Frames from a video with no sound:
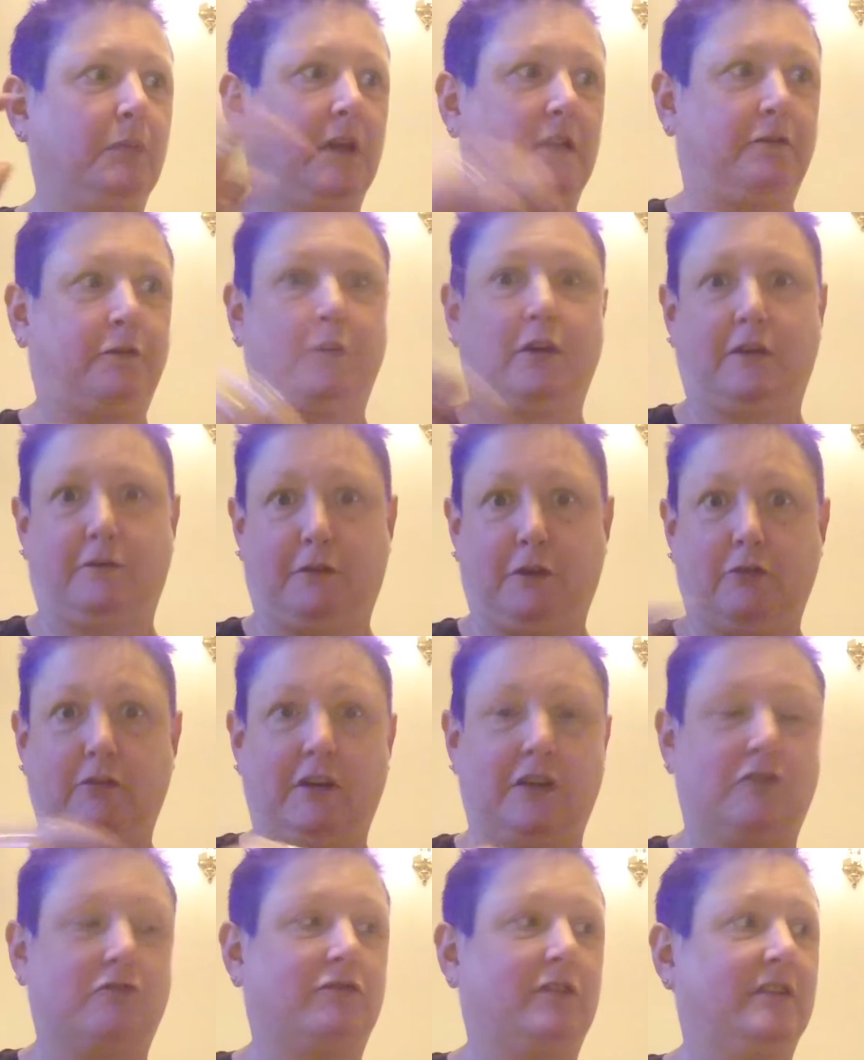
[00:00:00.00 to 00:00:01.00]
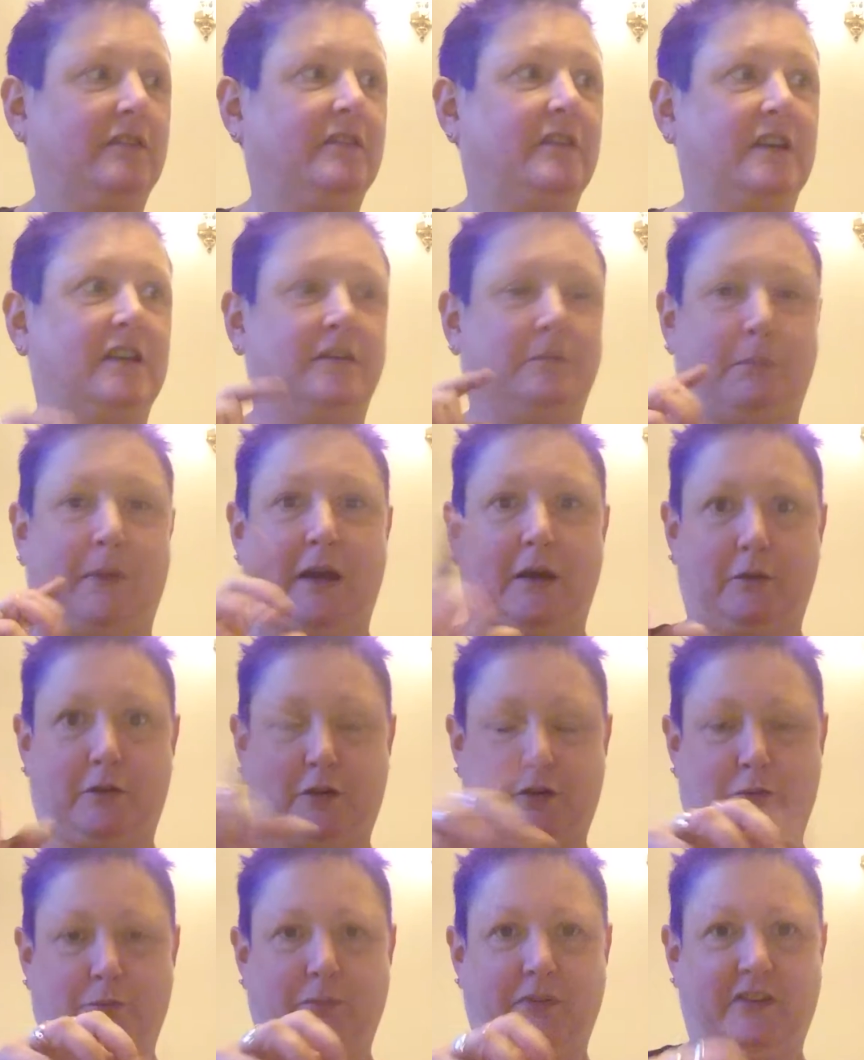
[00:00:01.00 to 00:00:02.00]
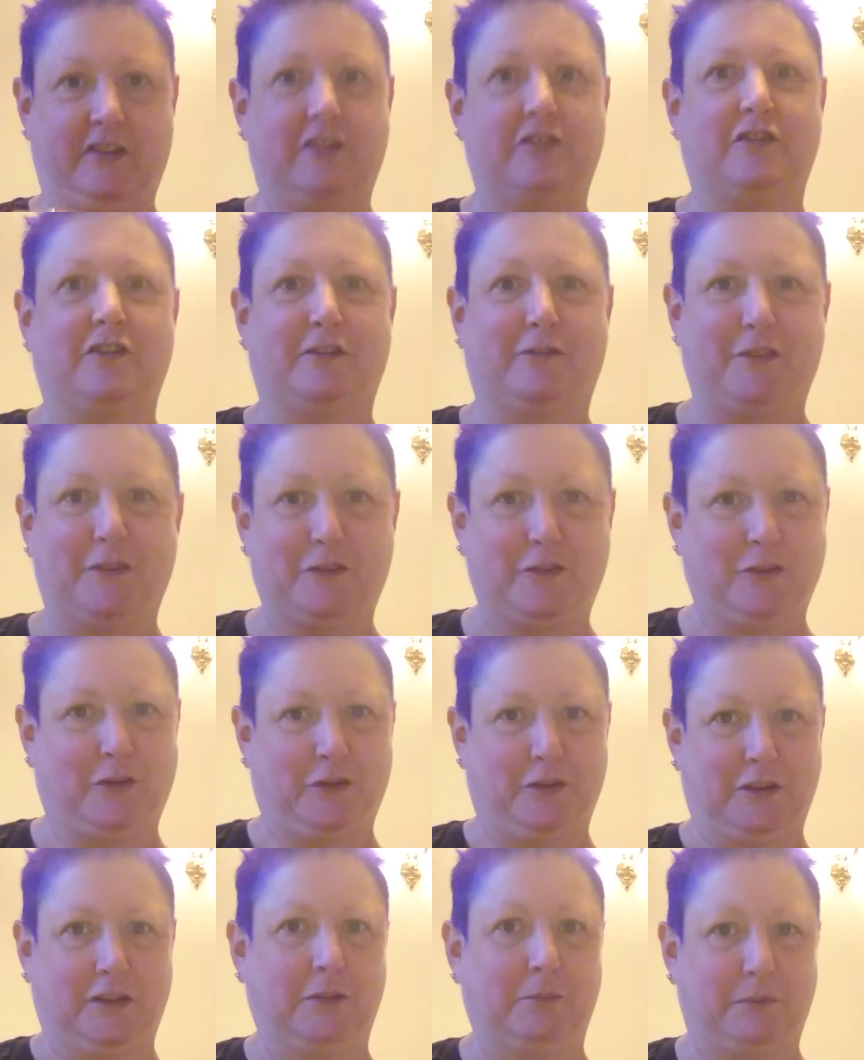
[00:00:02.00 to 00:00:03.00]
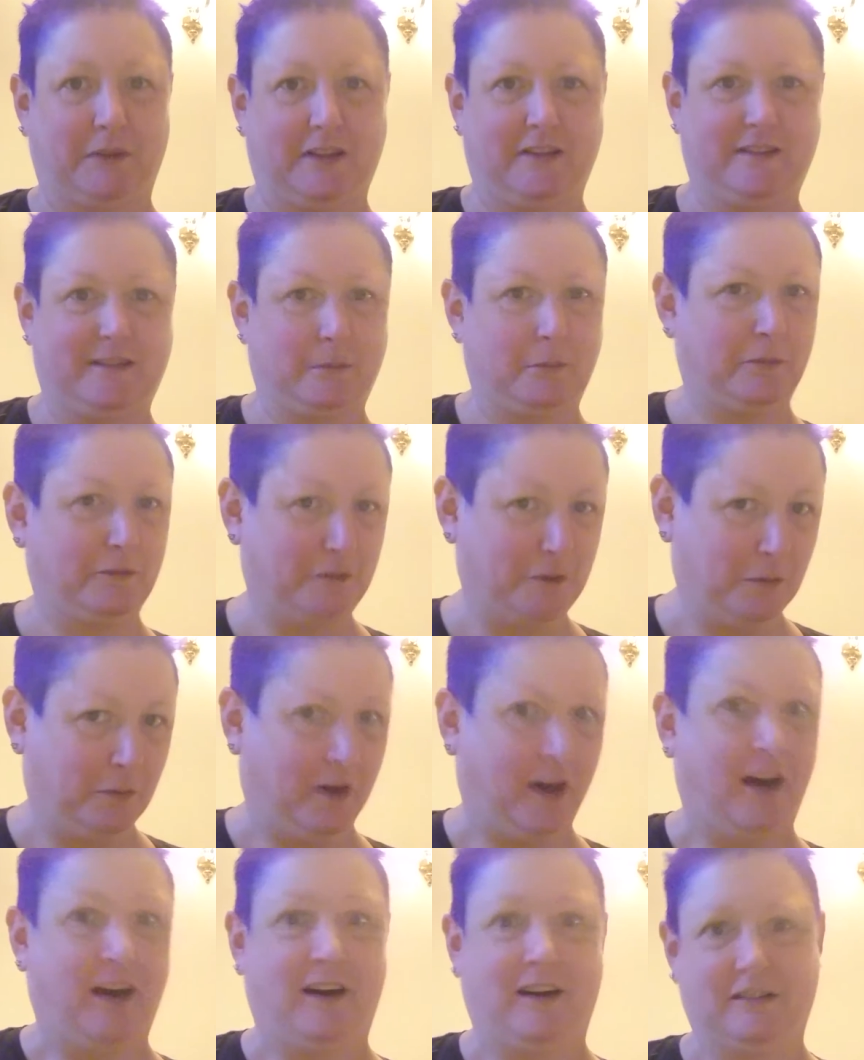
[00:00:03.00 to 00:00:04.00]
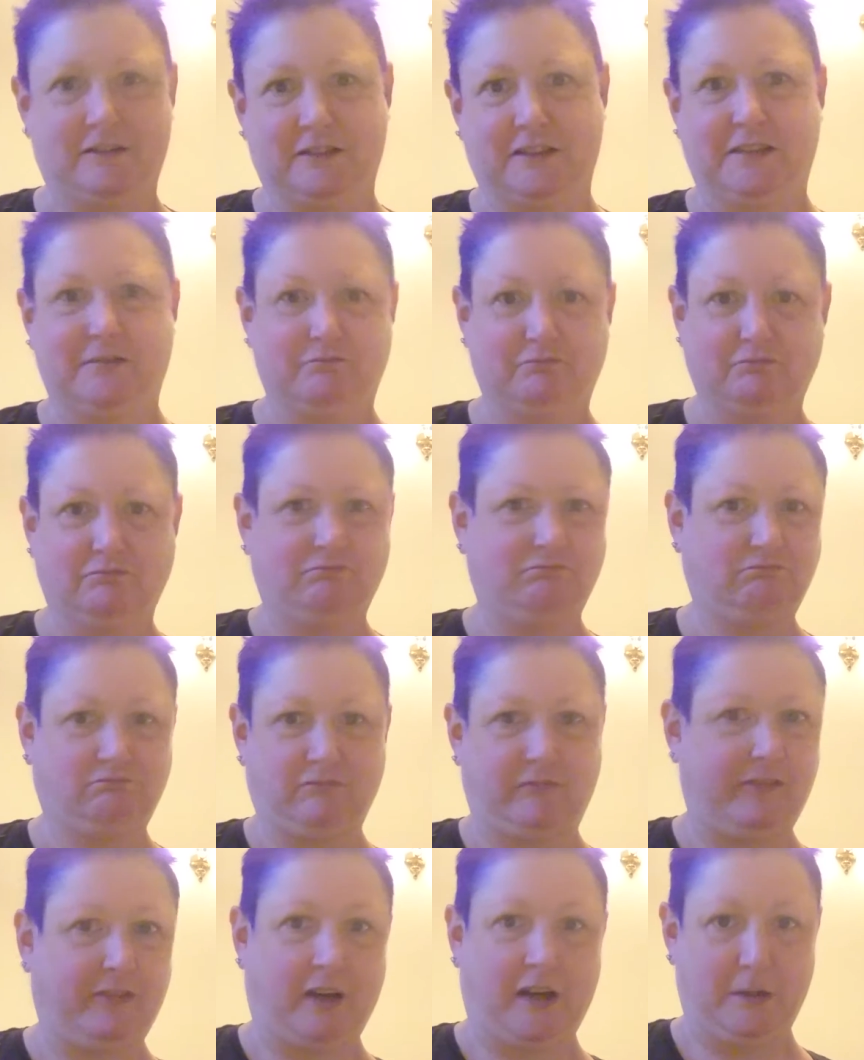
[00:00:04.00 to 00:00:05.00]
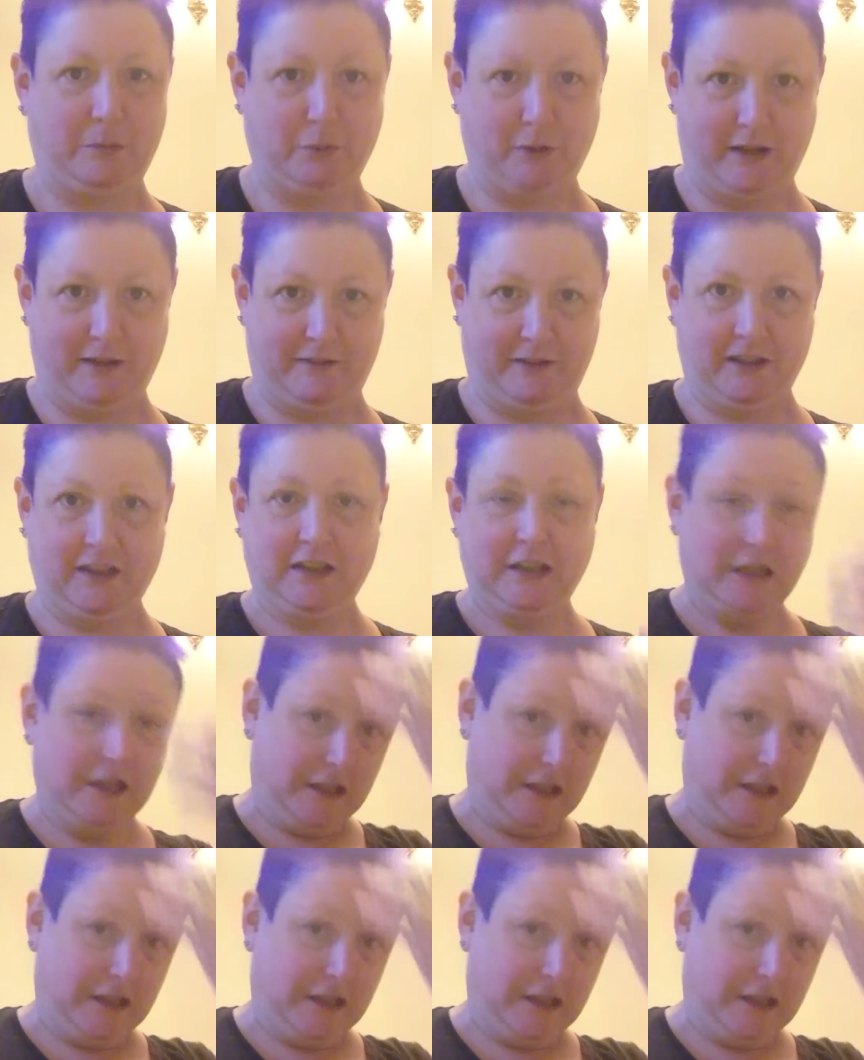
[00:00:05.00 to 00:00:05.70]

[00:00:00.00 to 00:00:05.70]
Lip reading: if you're interested about the composition of the soil, because some of you are, and fine, whatever,